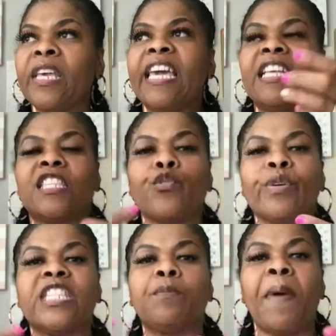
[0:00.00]
It's the
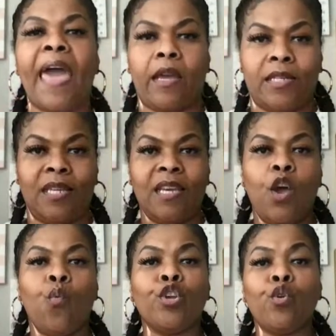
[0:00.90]
respect.
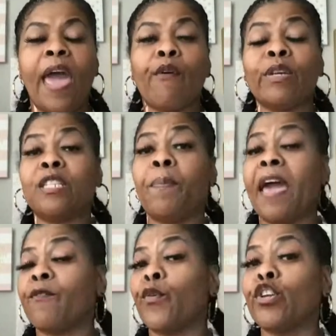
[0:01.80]
When you have
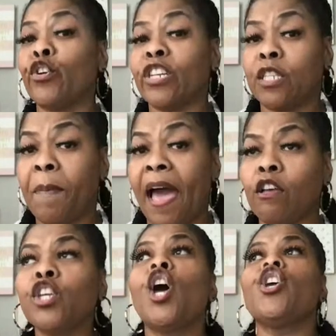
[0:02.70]
respect for your spouse,